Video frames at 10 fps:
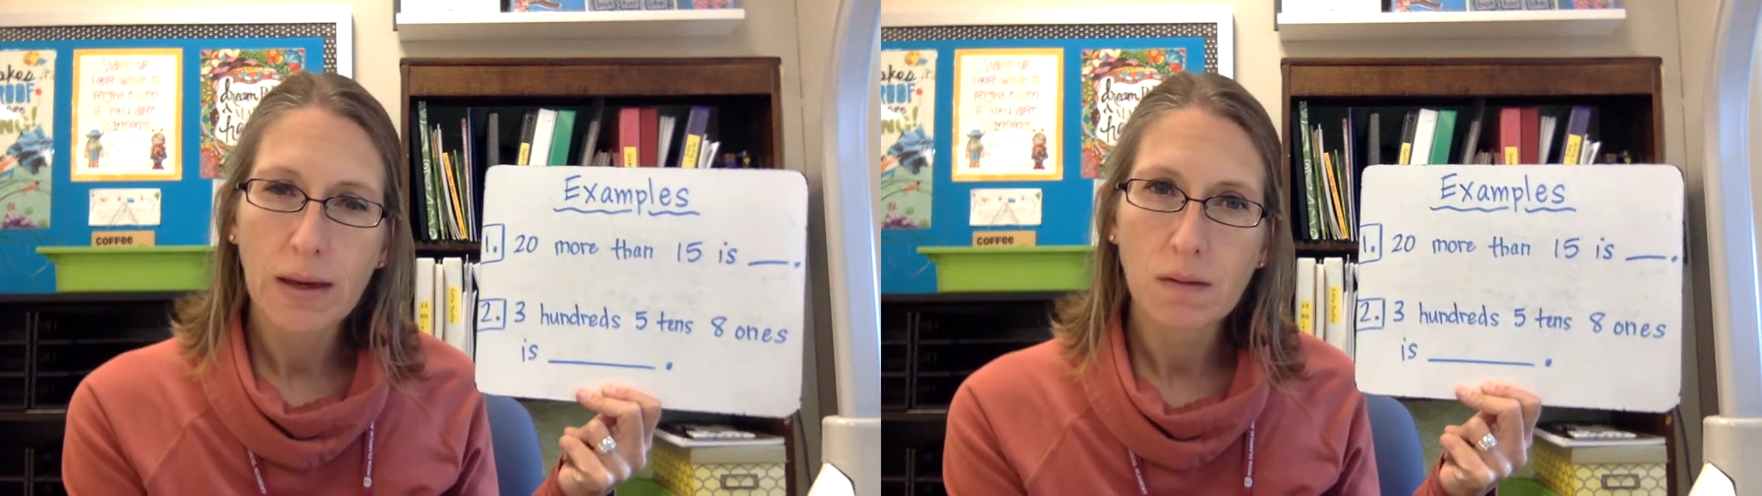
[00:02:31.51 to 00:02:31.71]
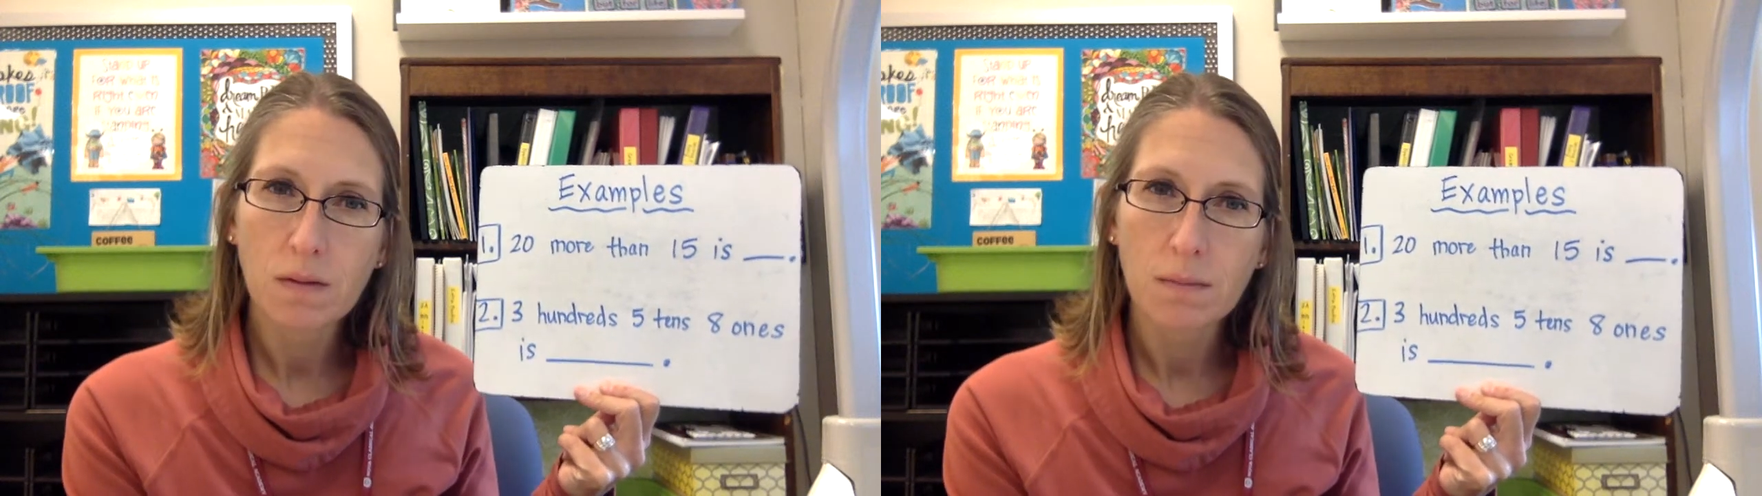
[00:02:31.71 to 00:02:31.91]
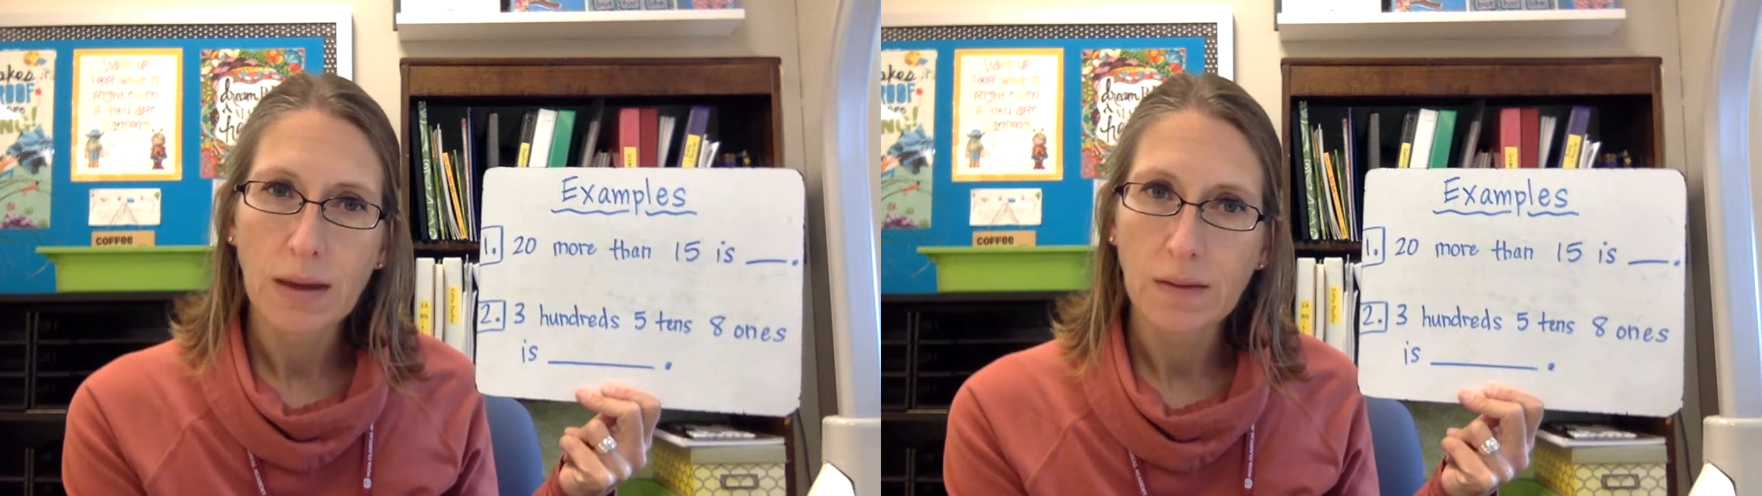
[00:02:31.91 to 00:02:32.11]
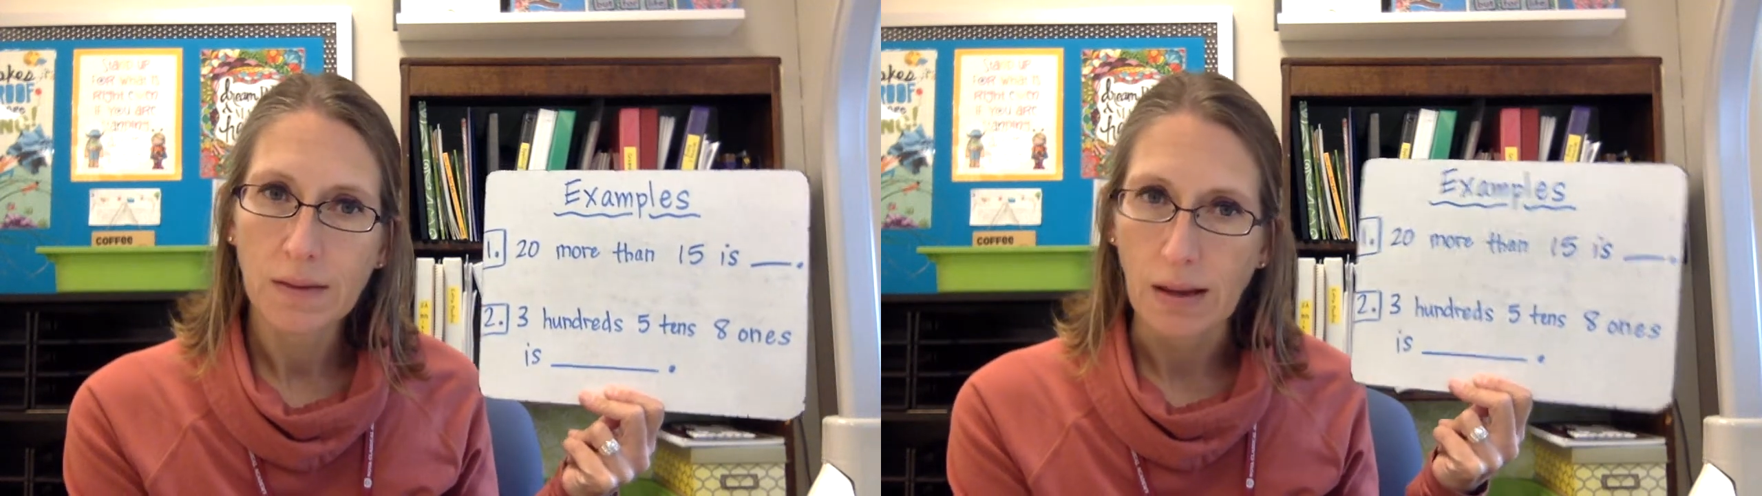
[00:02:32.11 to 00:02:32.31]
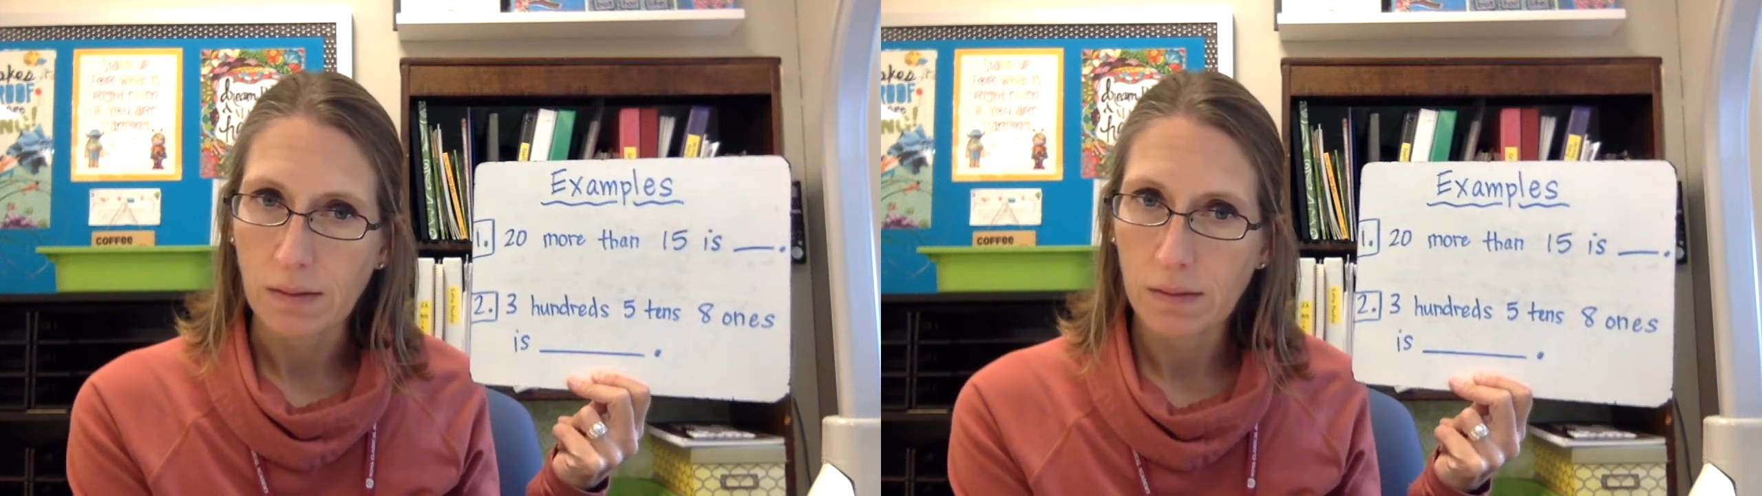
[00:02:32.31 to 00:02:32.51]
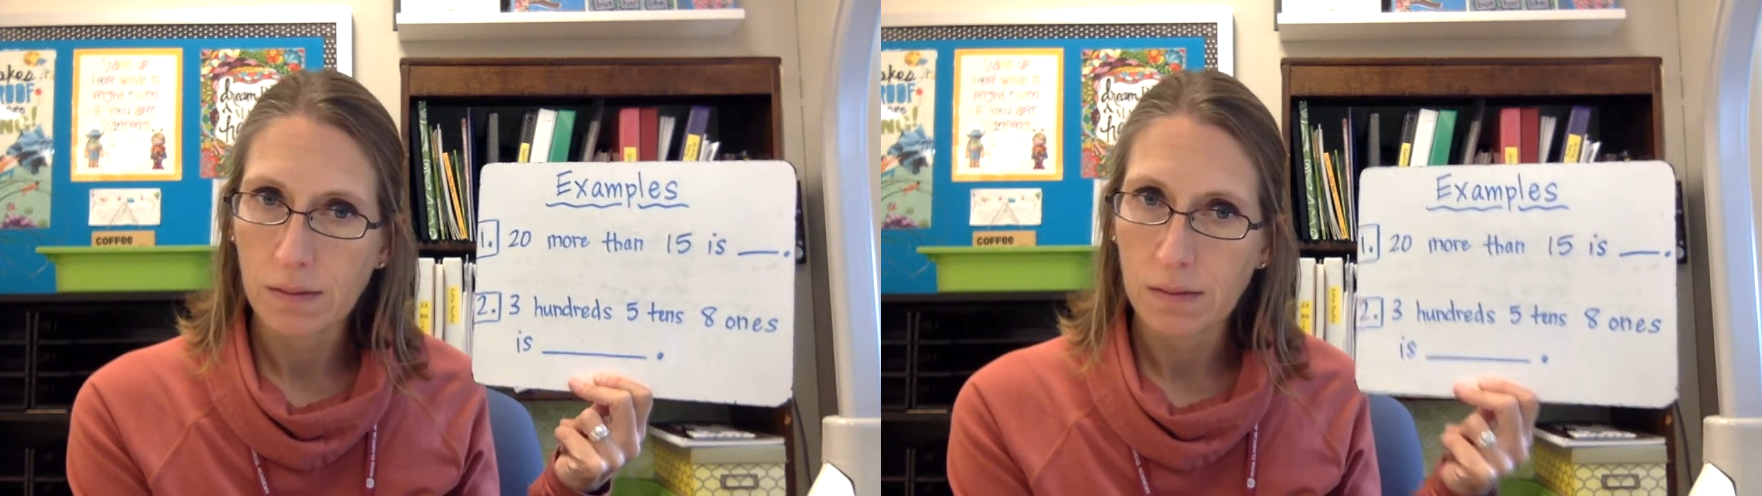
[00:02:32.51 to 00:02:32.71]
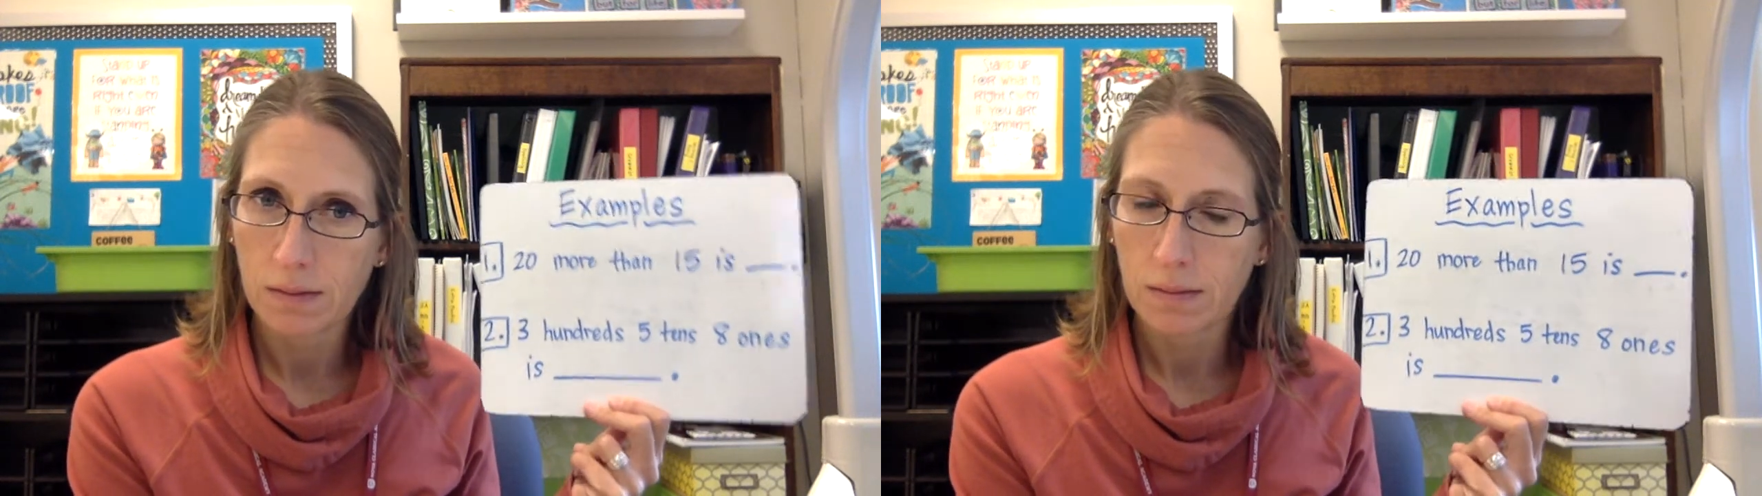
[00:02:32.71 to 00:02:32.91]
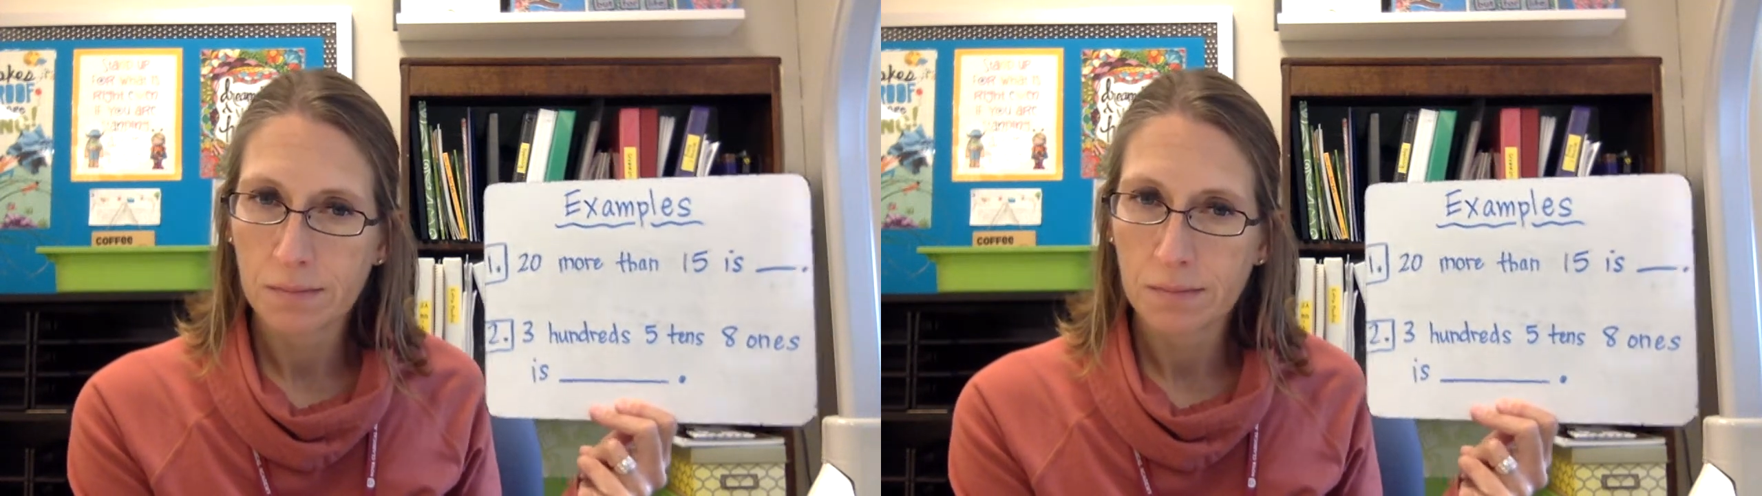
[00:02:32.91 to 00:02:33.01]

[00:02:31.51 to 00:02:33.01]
answer make sense?